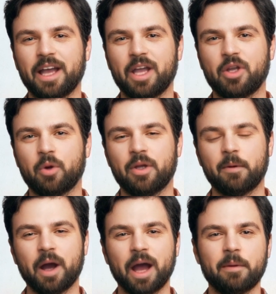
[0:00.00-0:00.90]
Ensure the
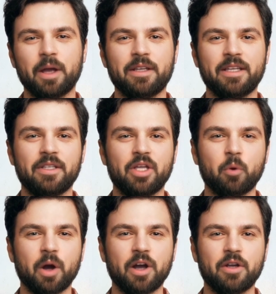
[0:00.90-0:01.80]
pipe end is
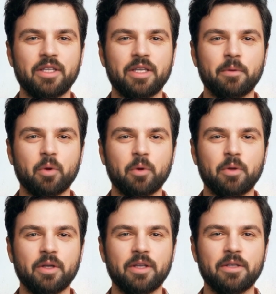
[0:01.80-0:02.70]
square and
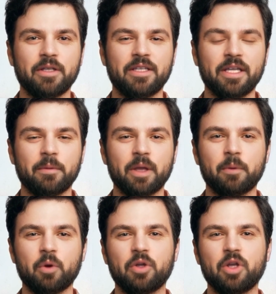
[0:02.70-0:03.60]
smooth. Simply
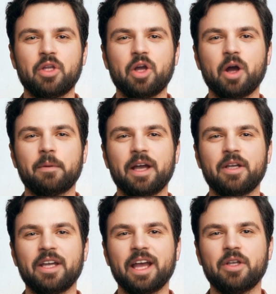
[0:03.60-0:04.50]
push the shark
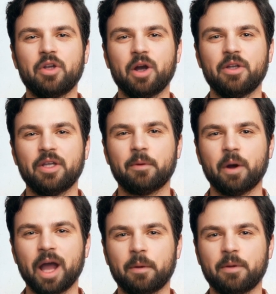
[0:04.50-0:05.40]
bite connector onto the
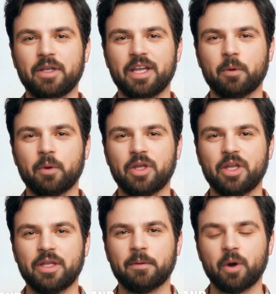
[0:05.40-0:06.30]
pipe until it
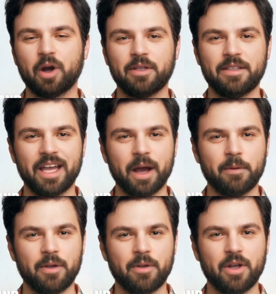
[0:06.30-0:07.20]
reaches the marked
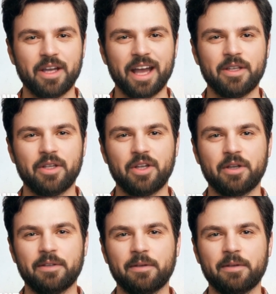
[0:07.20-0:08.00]
depth on the connector.